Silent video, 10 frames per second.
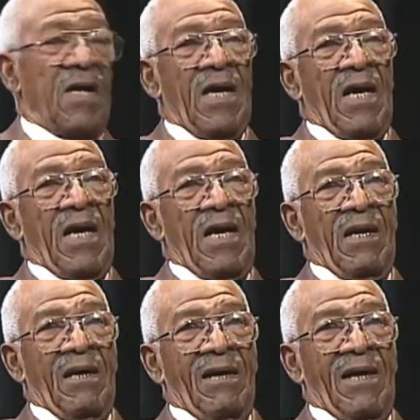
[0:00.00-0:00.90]

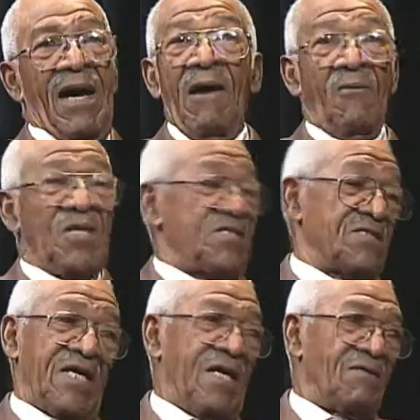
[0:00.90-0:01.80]
And I
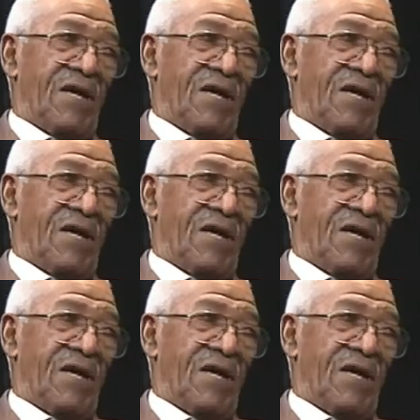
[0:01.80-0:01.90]
wasn't